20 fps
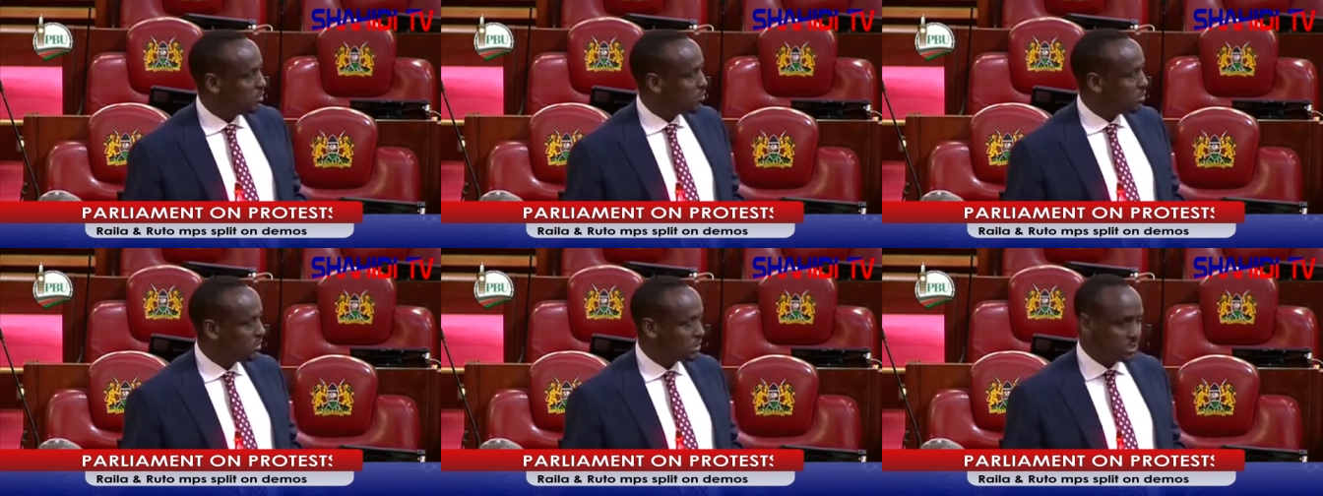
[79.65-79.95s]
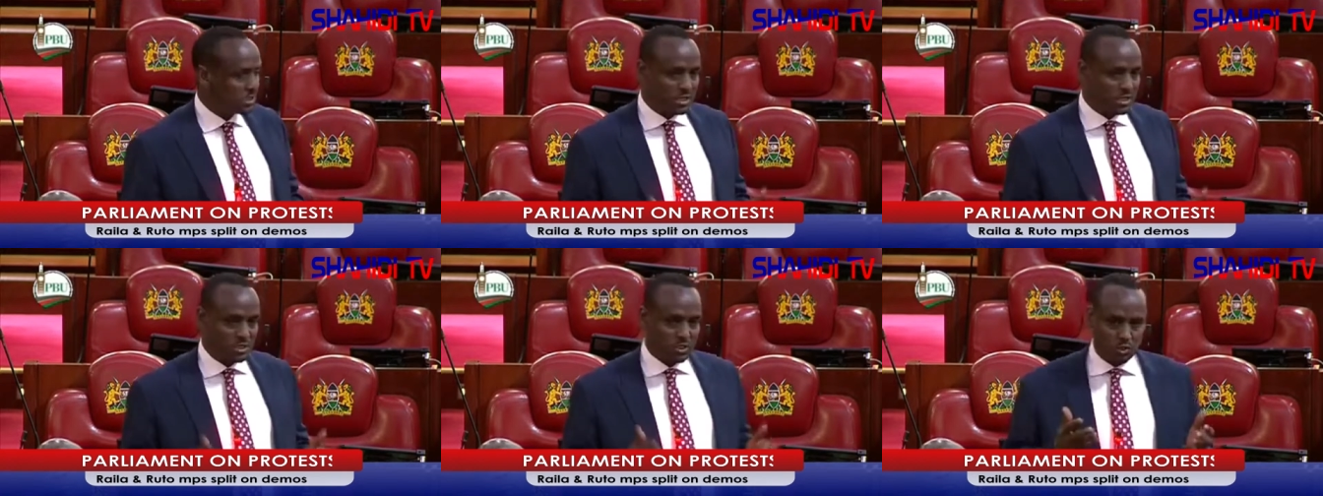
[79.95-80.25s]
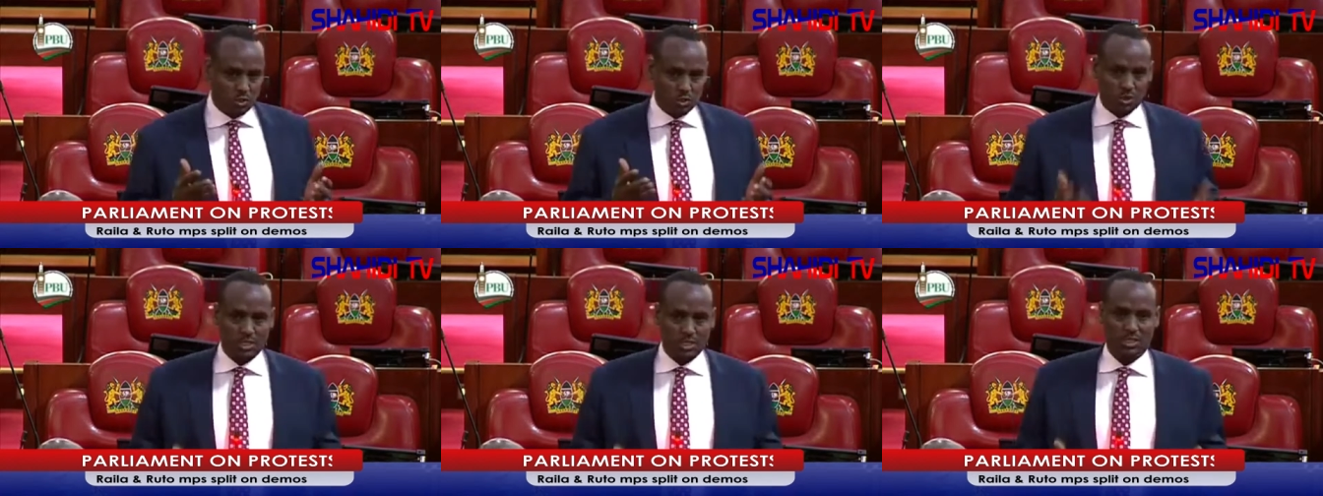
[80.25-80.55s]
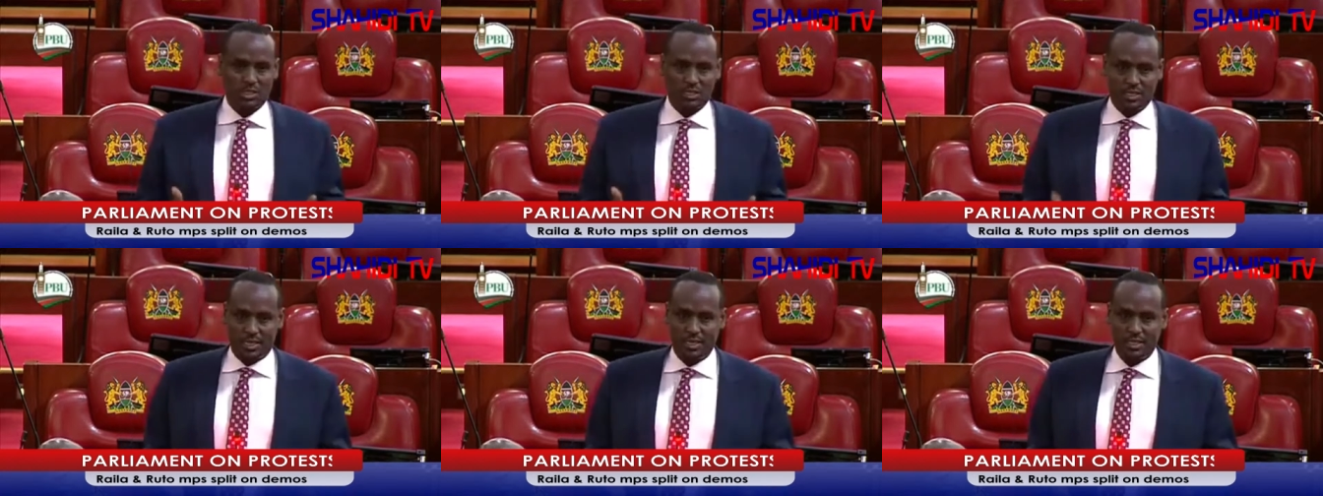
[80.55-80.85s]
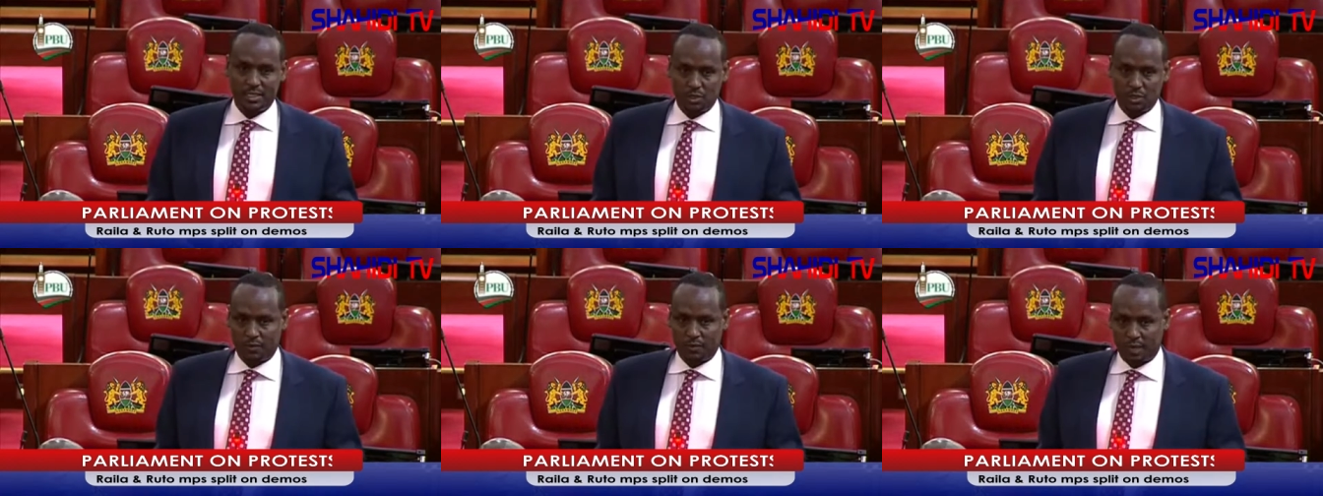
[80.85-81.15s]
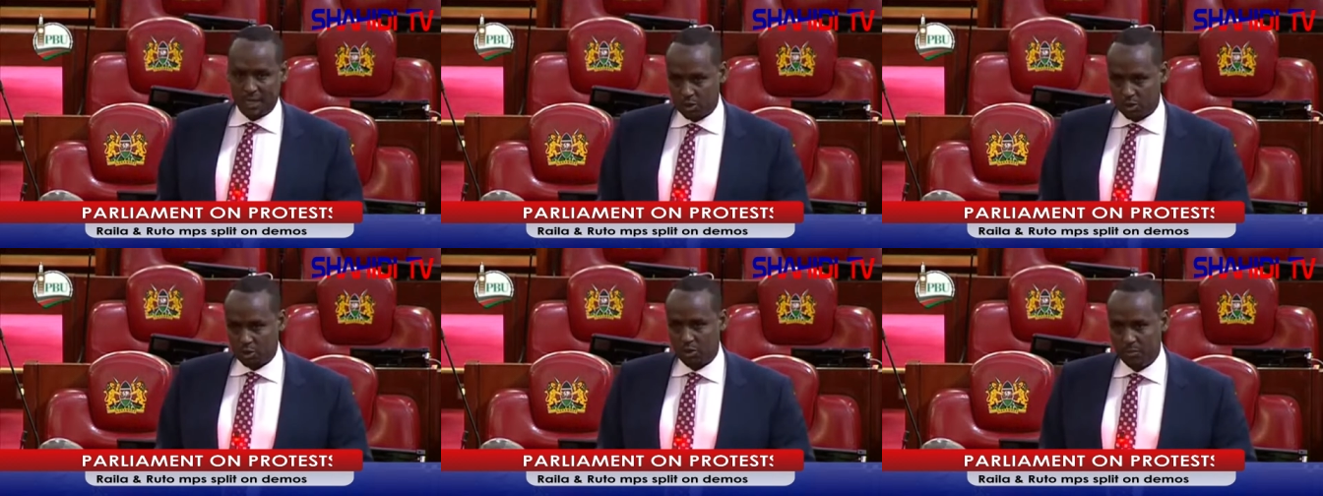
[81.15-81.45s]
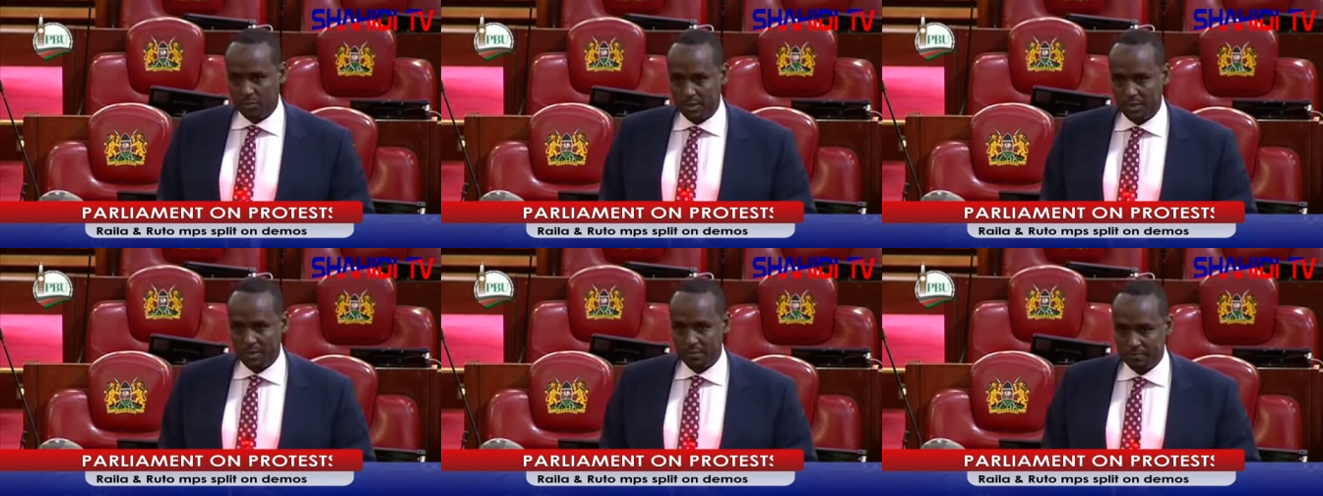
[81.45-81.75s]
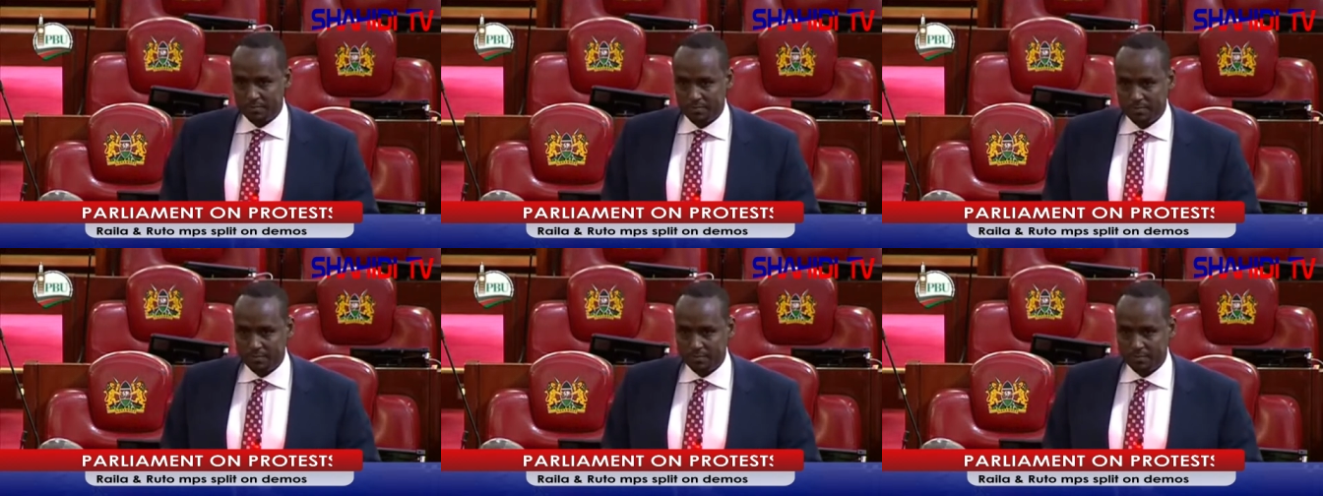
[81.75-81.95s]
what is a sorry state of our economy?